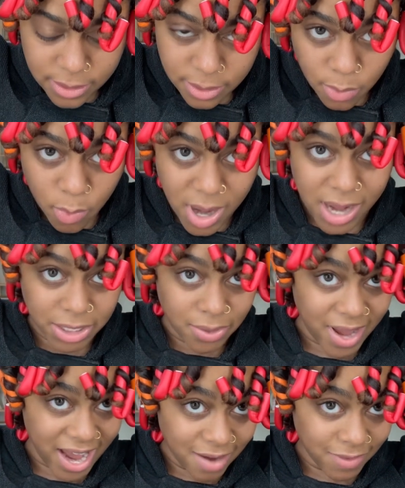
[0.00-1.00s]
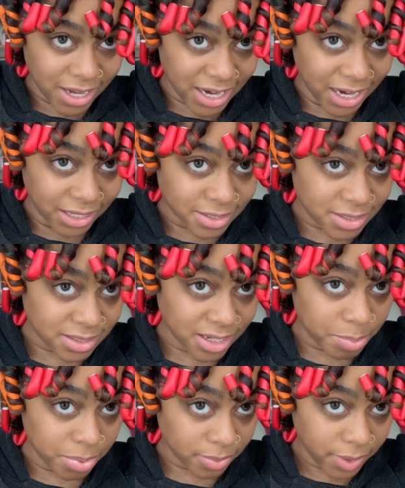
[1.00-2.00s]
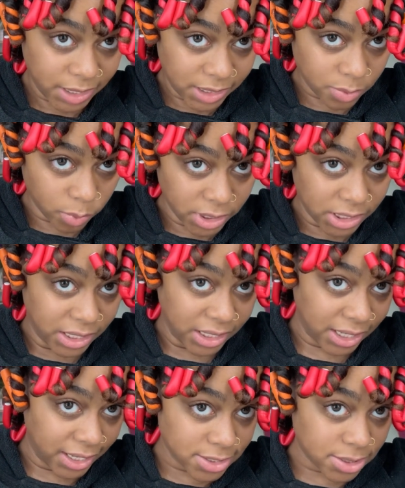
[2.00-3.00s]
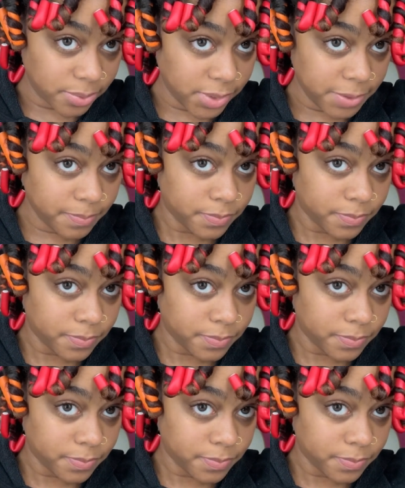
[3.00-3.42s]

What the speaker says: while you have it kind of separated where you can get to it.